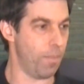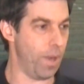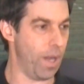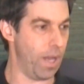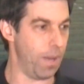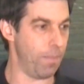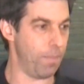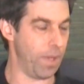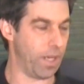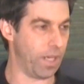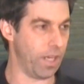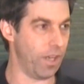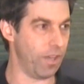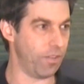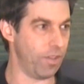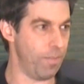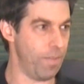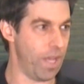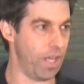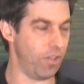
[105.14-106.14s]
But
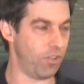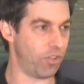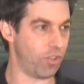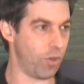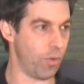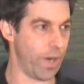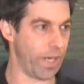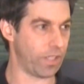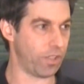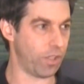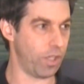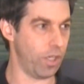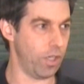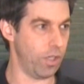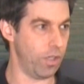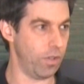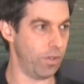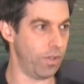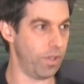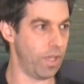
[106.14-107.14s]
because a managed direct
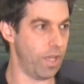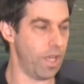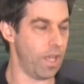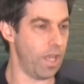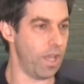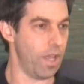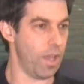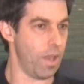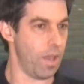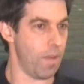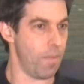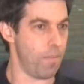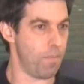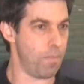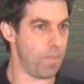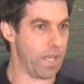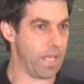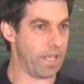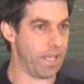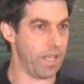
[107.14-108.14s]
code
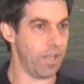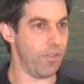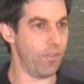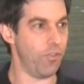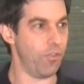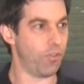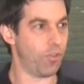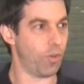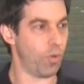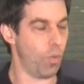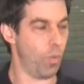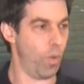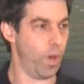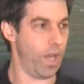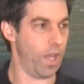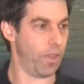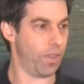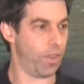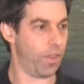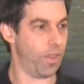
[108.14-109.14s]
begins
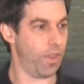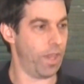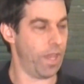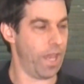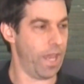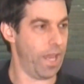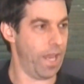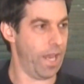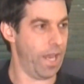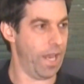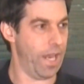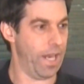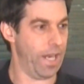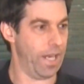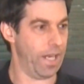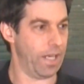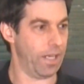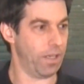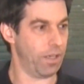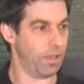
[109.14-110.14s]
with
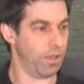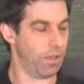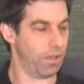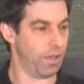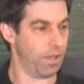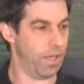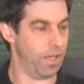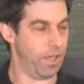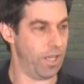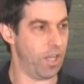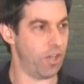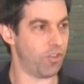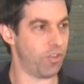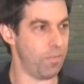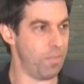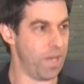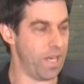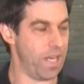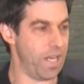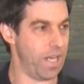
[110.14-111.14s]
an
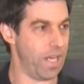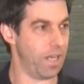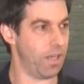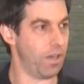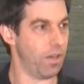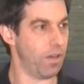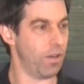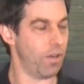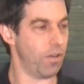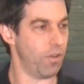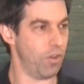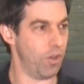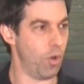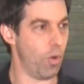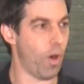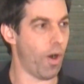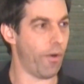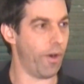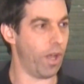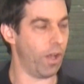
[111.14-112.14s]
intermediate
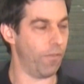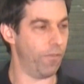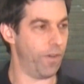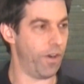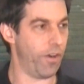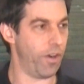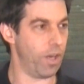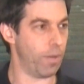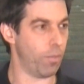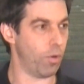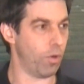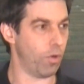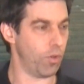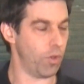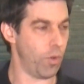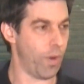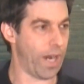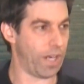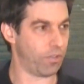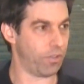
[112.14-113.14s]
URL variable,
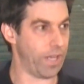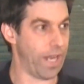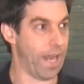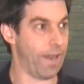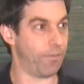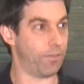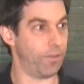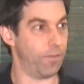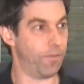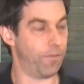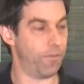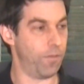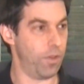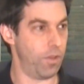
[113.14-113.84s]
you actually have to,